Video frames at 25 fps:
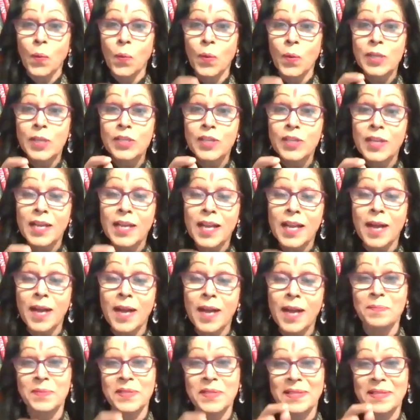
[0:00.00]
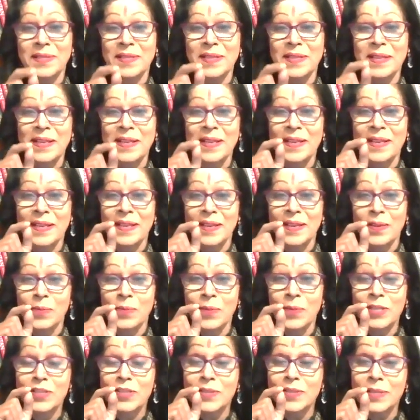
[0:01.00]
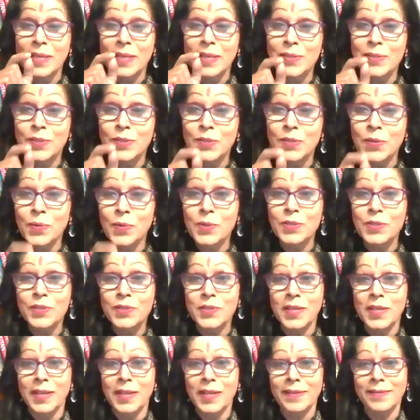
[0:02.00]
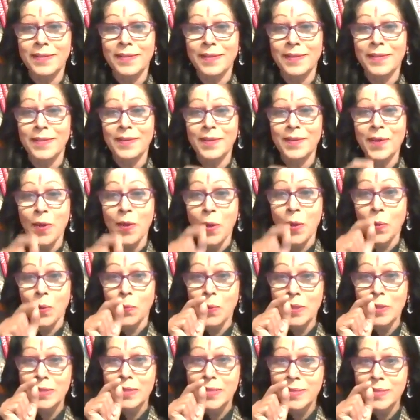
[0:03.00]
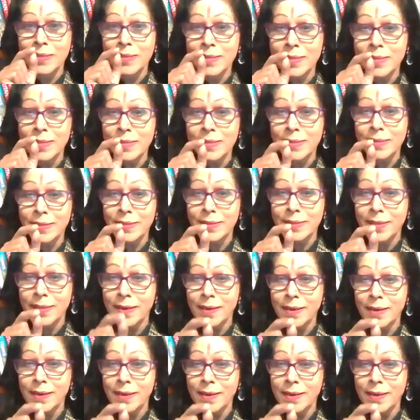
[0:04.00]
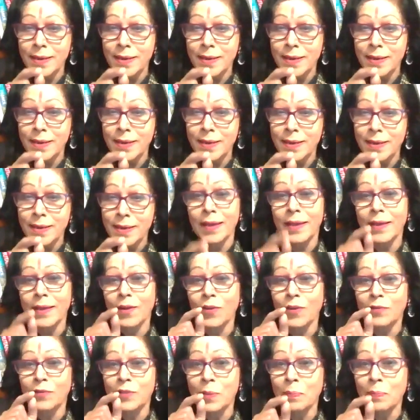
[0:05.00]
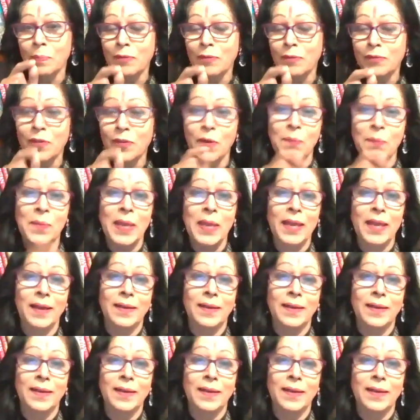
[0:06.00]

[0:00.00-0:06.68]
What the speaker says: which is associated with the discerning eye of the performing